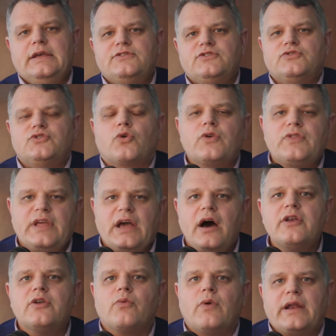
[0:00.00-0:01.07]
So during the
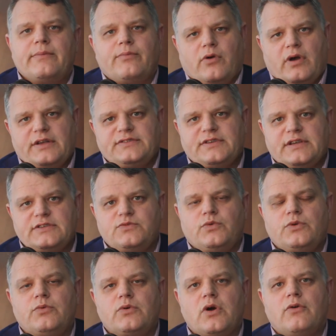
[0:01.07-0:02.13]
underwriting process,
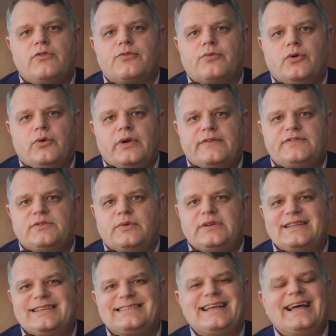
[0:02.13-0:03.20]
we will go through, and if someone
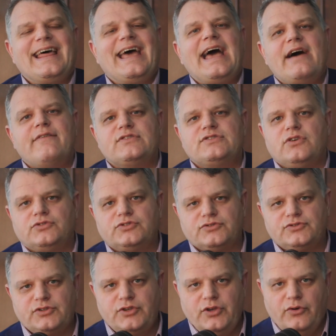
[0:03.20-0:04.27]
does not have a social
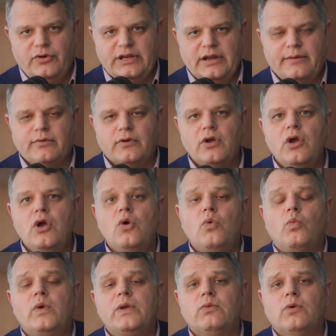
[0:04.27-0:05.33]
security number,
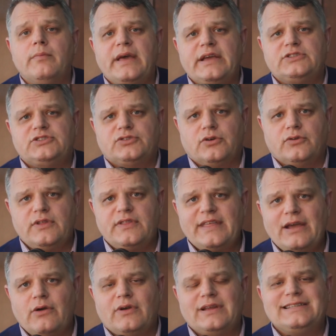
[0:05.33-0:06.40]
we will make sure that
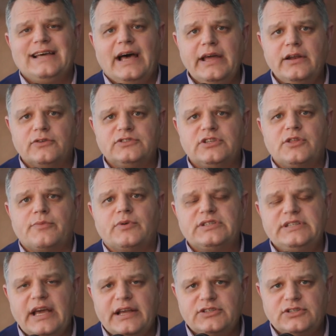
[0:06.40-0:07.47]
they are entitled to the
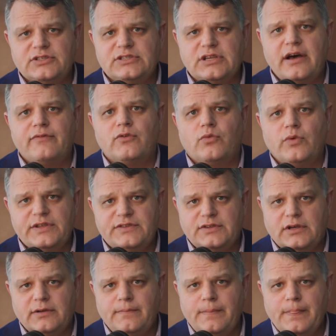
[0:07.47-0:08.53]
protections of ERISA.